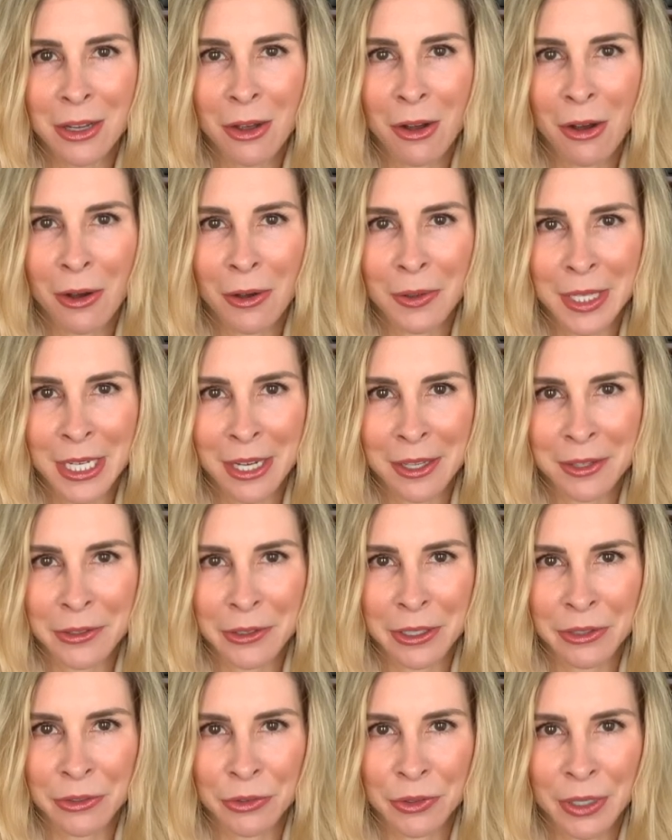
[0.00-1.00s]
all the
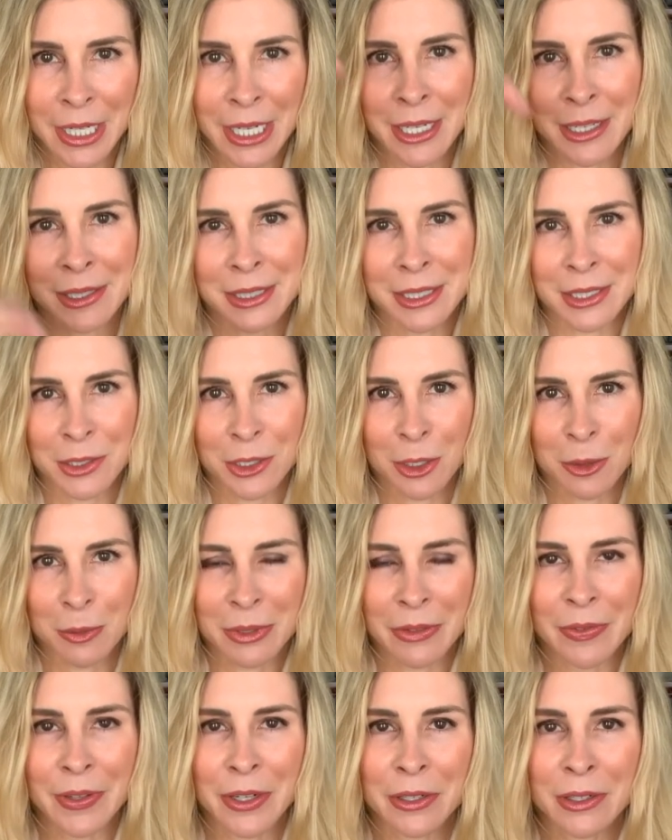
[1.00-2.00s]
other ingredients in
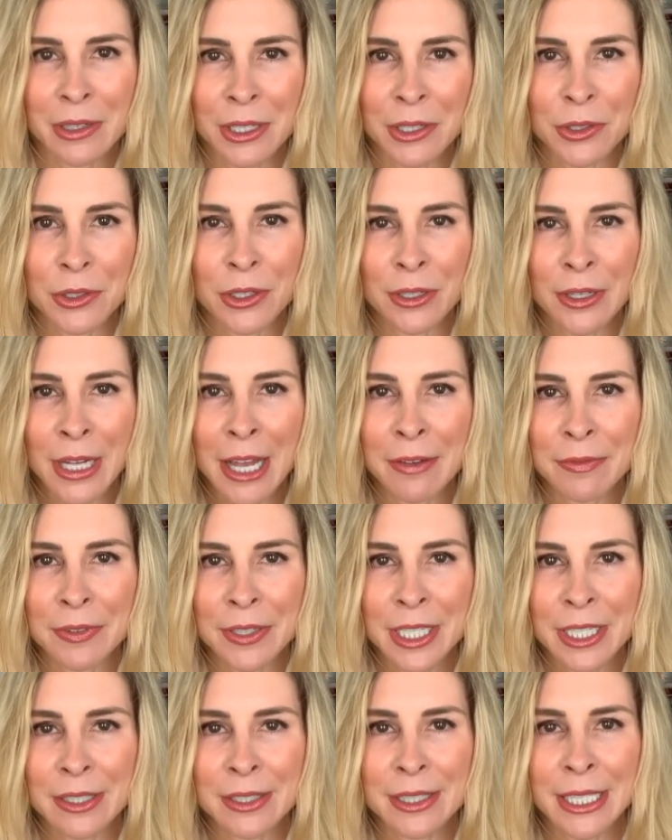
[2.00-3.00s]
terms of their clinical
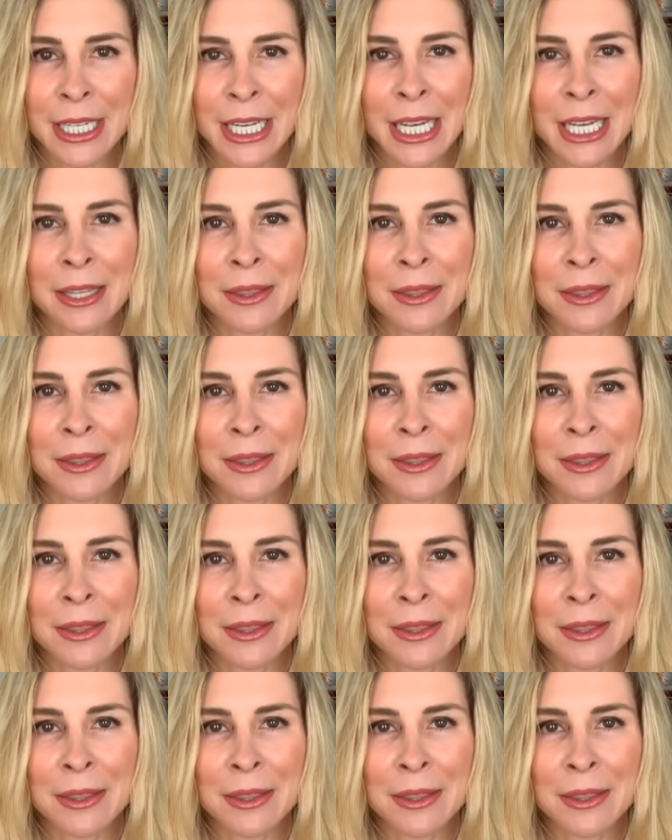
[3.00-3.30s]
efficacy.